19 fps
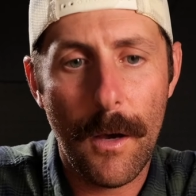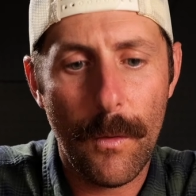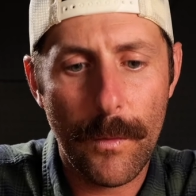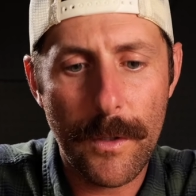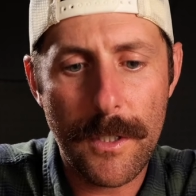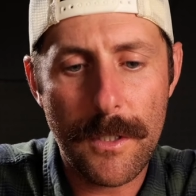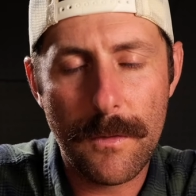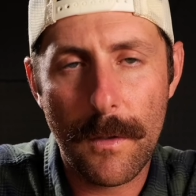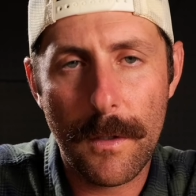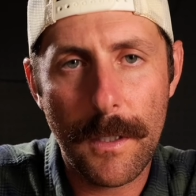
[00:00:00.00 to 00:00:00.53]

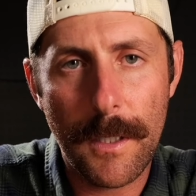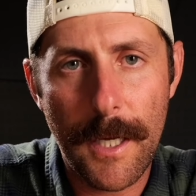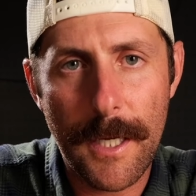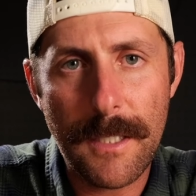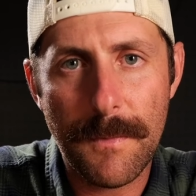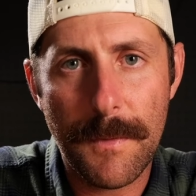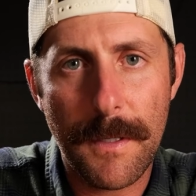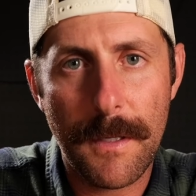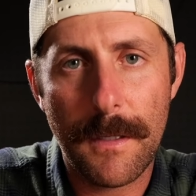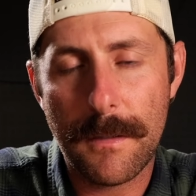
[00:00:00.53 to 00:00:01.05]
which is really nice
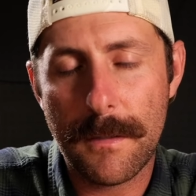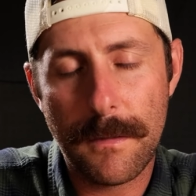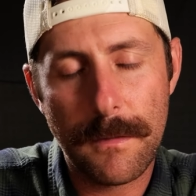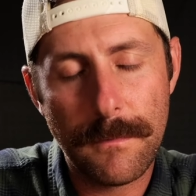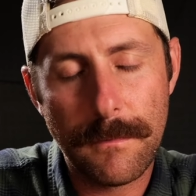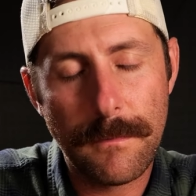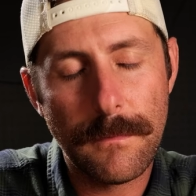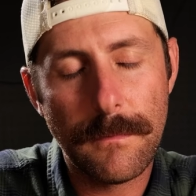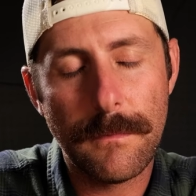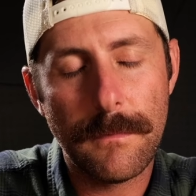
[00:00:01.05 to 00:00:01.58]
because
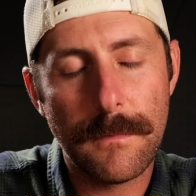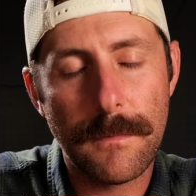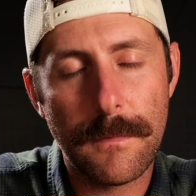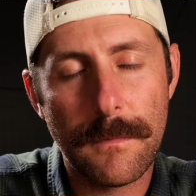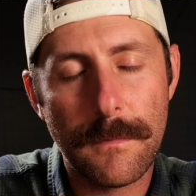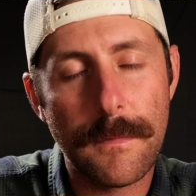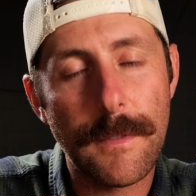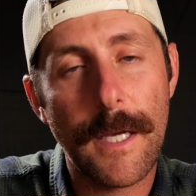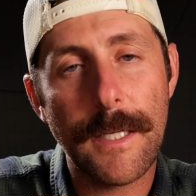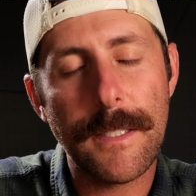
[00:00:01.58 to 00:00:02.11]

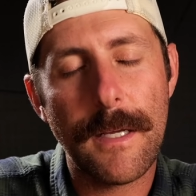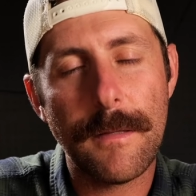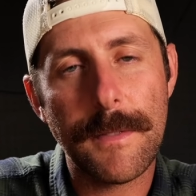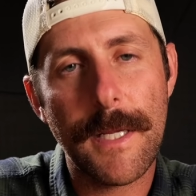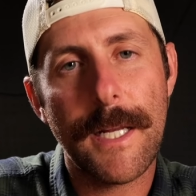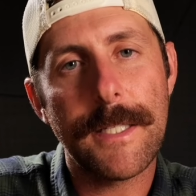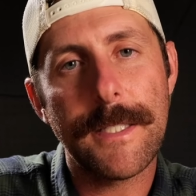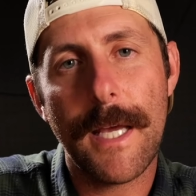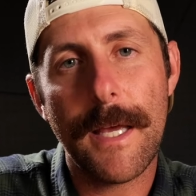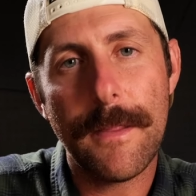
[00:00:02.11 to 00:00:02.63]
9 times
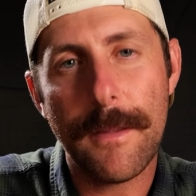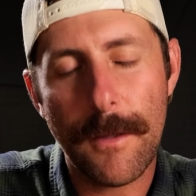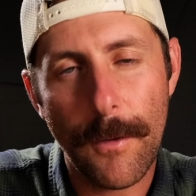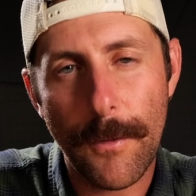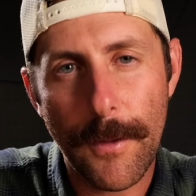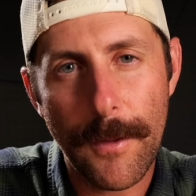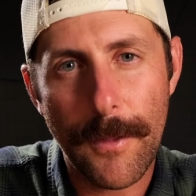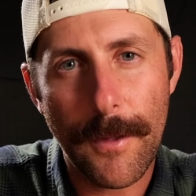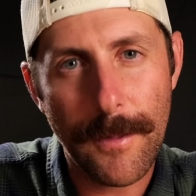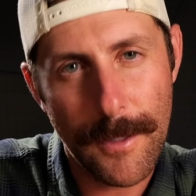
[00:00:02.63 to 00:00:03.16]
out of 10, the
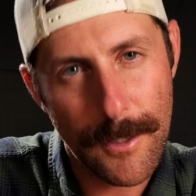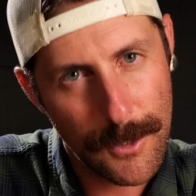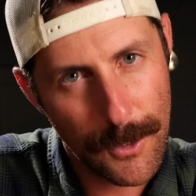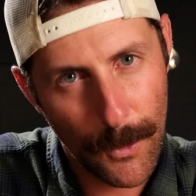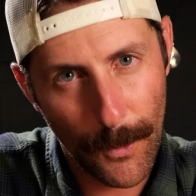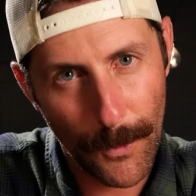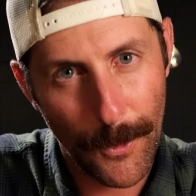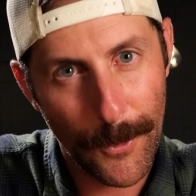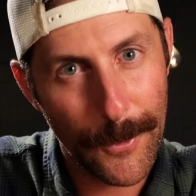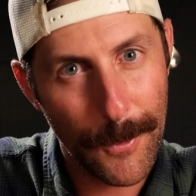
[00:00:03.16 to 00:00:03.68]
only thing that's
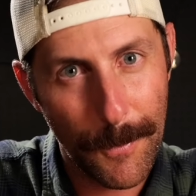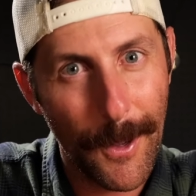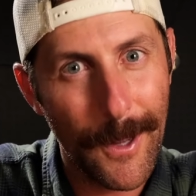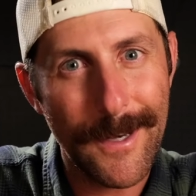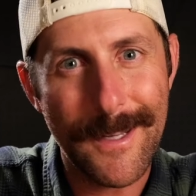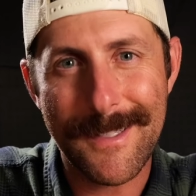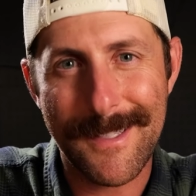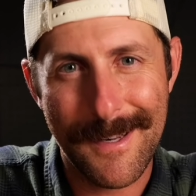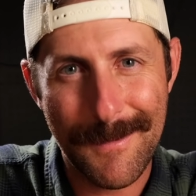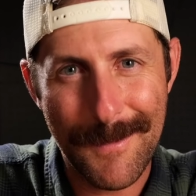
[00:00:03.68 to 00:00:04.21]
cold on your
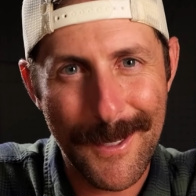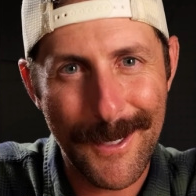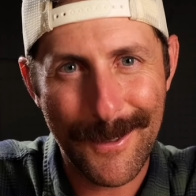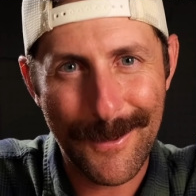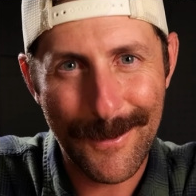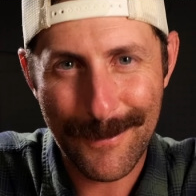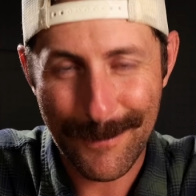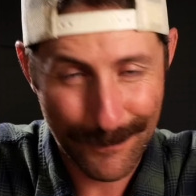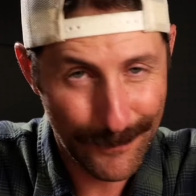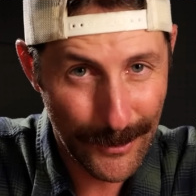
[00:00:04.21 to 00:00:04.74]
body is going to
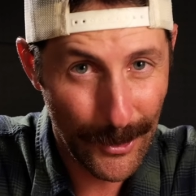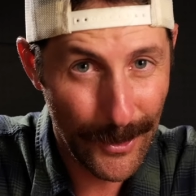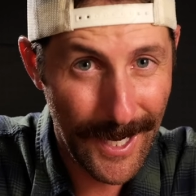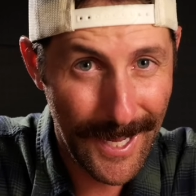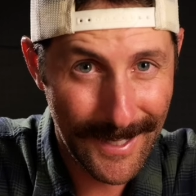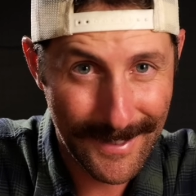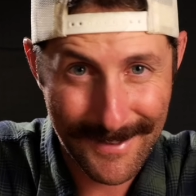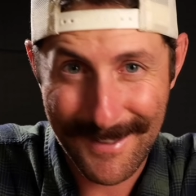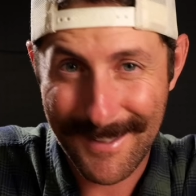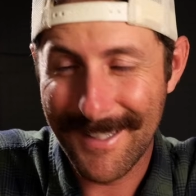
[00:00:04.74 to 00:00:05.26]
be your
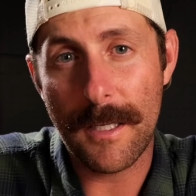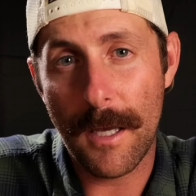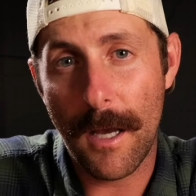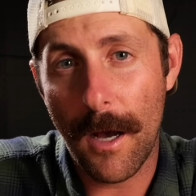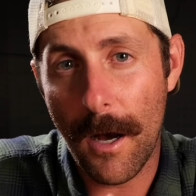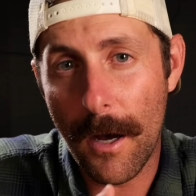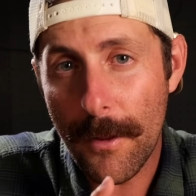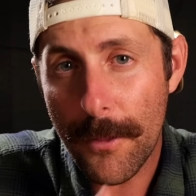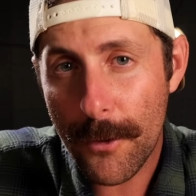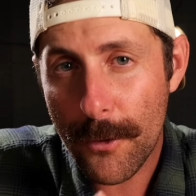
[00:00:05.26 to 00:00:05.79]
hands. The
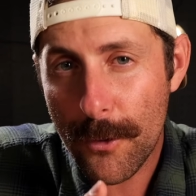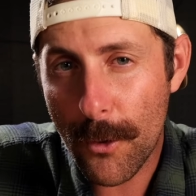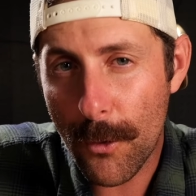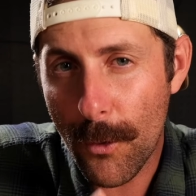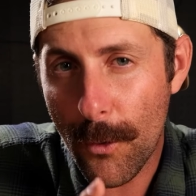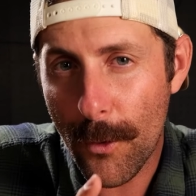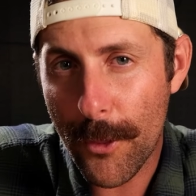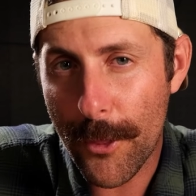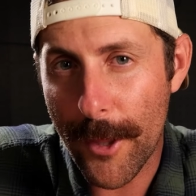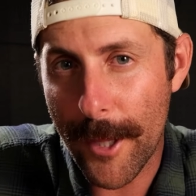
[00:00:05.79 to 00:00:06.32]
other
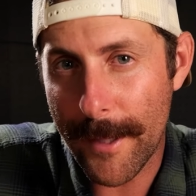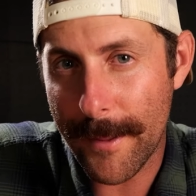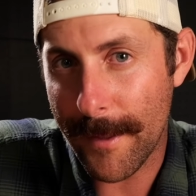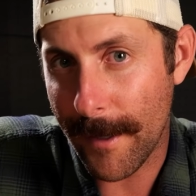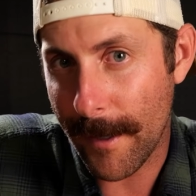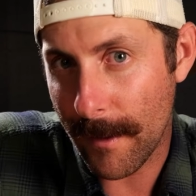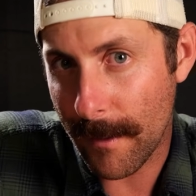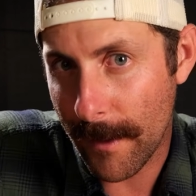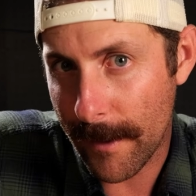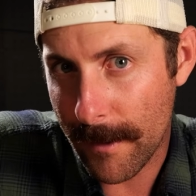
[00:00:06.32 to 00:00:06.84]
cool thing that
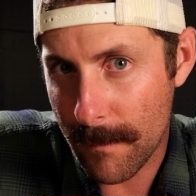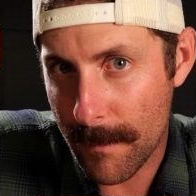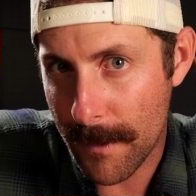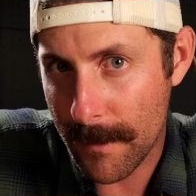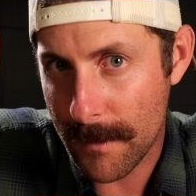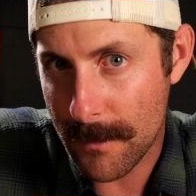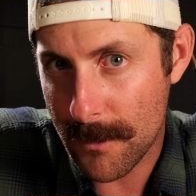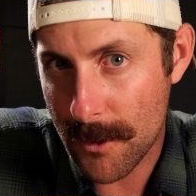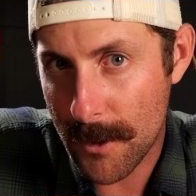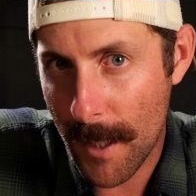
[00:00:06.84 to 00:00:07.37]
I like about
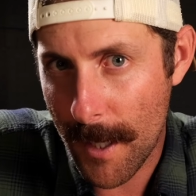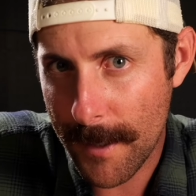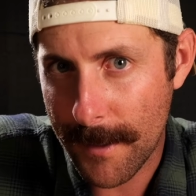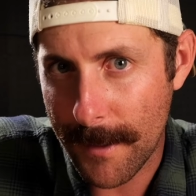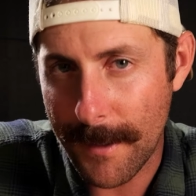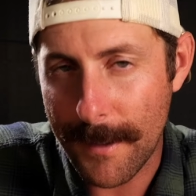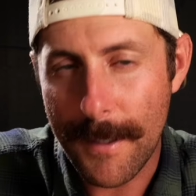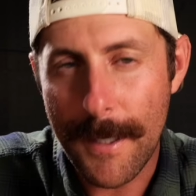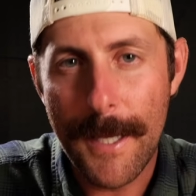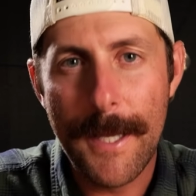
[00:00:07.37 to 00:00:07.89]
this
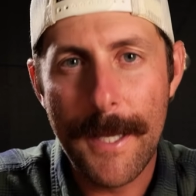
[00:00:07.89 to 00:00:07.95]
jacket